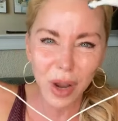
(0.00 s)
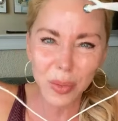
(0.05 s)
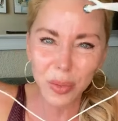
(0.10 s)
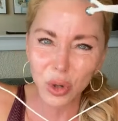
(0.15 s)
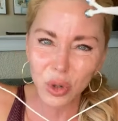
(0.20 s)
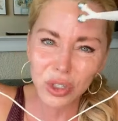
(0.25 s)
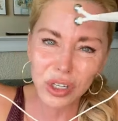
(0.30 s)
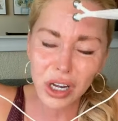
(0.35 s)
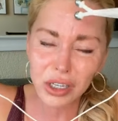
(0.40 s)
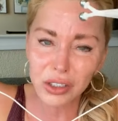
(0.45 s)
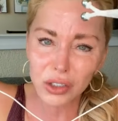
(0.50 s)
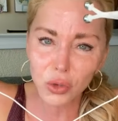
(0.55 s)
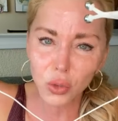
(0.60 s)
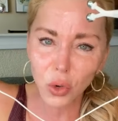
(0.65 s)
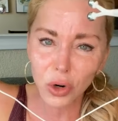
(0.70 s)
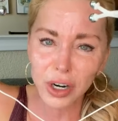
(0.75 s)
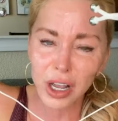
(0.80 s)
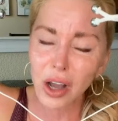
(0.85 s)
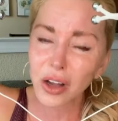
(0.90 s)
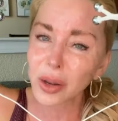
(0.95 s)
my Botox
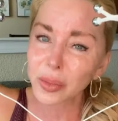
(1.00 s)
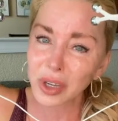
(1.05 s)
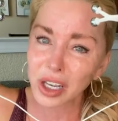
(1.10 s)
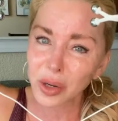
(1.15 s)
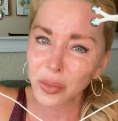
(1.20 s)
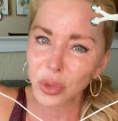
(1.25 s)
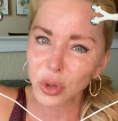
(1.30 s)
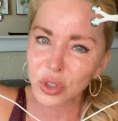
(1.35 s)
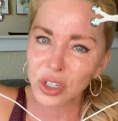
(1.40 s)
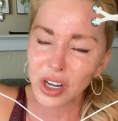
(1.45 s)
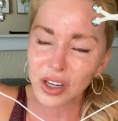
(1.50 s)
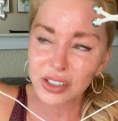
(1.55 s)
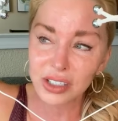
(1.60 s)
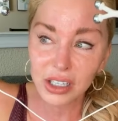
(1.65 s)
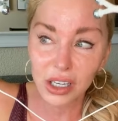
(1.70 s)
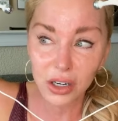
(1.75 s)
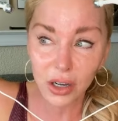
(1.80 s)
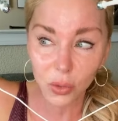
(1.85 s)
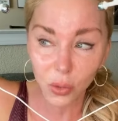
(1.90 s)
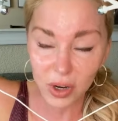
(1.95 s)
is worn out. I'm getting
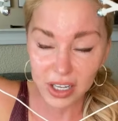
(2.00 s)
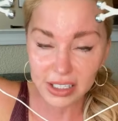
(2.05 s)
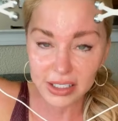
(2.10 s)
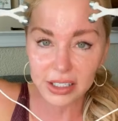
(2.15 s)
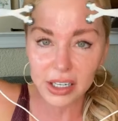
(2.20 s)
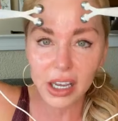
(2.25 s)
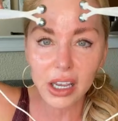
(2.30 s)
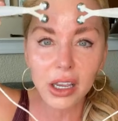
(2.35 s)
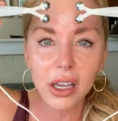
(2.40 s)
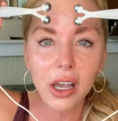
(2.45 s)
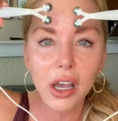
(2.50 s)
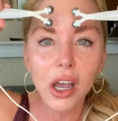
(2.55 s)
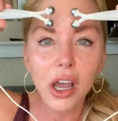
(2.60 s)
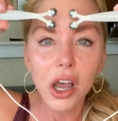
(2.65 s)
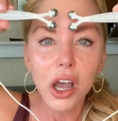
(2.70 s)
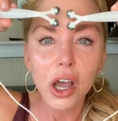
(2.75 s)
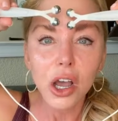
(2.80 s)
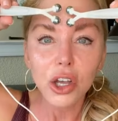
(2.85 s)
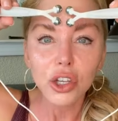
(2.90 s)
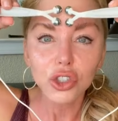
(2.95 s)
Botox again on Wednesday.
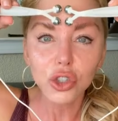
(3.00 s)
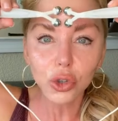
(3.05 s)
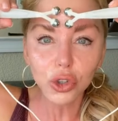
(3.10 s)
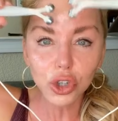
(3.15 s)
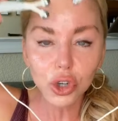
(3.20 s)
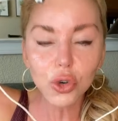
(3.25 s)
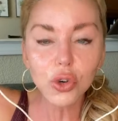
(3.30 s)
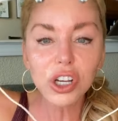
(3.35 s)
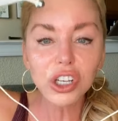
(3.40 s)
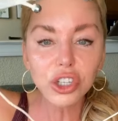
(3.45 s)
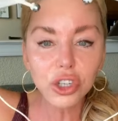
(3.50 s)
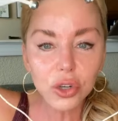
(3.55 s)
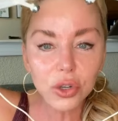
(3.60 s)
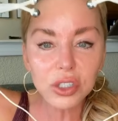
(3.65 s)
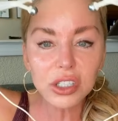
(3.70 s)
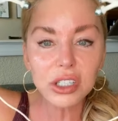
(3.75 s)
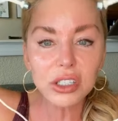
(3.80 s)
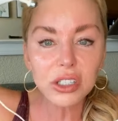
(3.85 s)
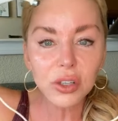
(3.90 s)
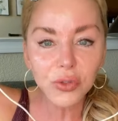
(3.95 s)
So you can
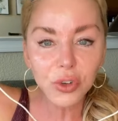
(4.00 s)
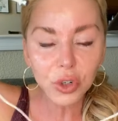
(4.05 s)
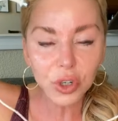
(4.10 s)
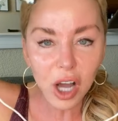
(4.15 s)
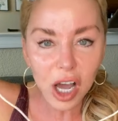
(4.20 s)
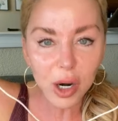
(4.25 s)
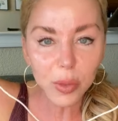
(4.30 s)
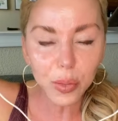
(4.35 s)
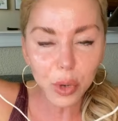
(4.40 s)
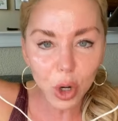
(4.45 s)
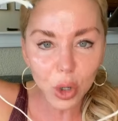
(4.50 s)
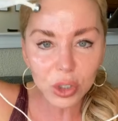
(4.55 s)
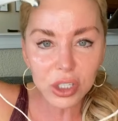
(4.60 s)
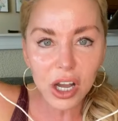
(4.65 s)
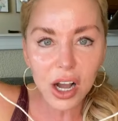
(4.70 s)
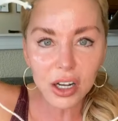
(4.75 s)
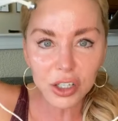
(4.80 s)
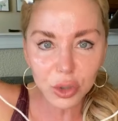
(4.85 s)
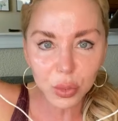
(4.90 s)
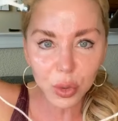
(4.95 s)
use this. If you're not a
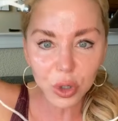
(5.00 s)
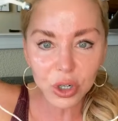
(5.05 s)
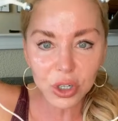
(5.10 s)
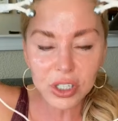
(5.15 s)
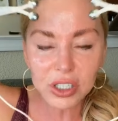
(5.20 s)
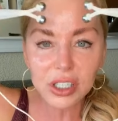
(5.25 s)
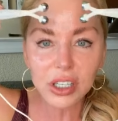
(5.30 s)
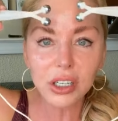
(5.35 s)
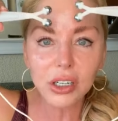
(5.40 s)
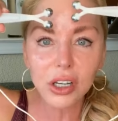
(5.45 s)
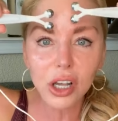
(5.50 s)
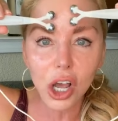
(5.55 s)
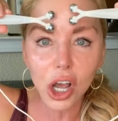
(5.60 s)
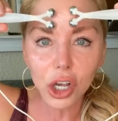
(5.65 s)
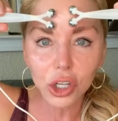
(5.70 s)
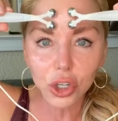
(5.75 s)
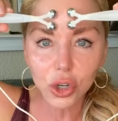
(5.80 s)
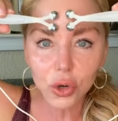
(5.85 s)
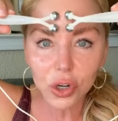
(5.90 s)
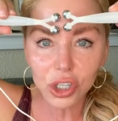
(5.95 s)
Botox person,
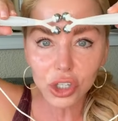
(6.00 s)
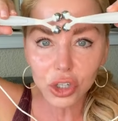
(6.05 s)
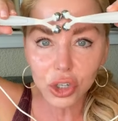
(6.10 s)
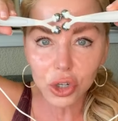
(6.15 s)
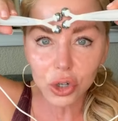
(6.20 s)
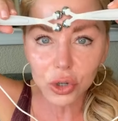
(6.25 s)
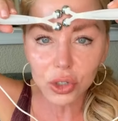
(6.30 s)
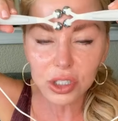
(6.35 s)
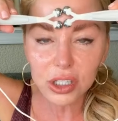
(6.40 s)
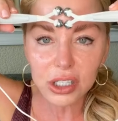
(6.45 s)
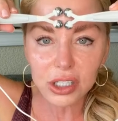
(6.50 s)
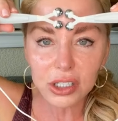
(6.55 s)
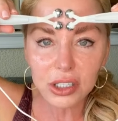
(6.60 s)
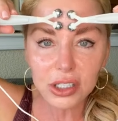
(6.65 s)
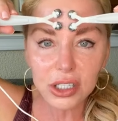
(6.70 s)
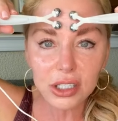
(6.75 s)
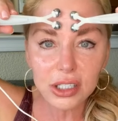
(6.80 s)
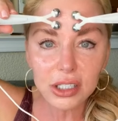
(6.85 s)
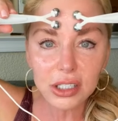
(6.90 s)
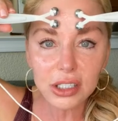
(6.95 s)
you can use
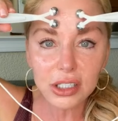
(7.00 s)
this to